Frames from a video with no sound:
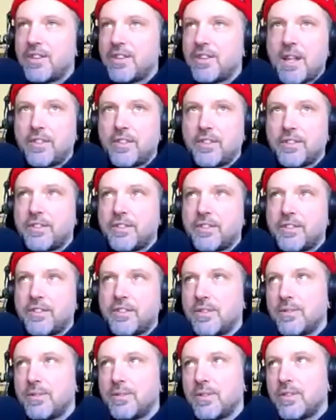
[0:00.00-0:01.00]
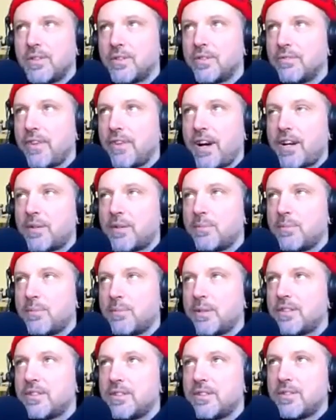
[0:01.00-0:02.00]
the weather to your
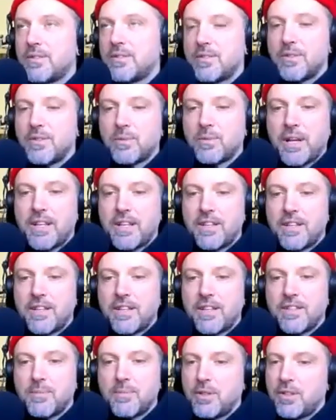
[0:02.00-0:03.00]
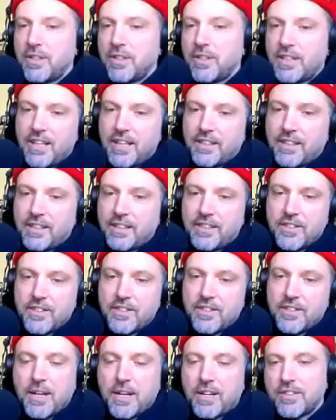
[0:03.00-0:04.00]
environment to the way that you communicate
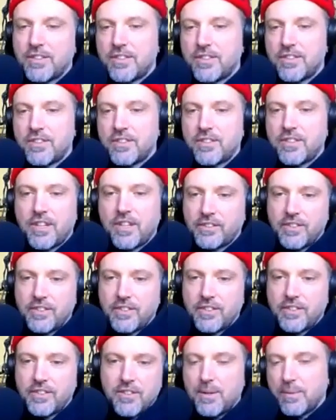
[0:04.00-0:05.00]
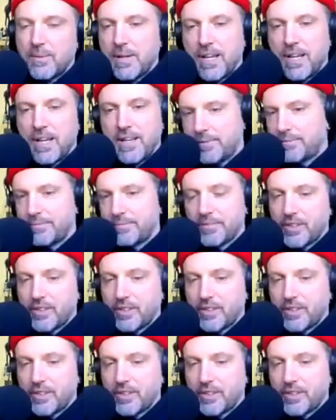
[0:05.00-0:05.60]
because your parents talk to you that way,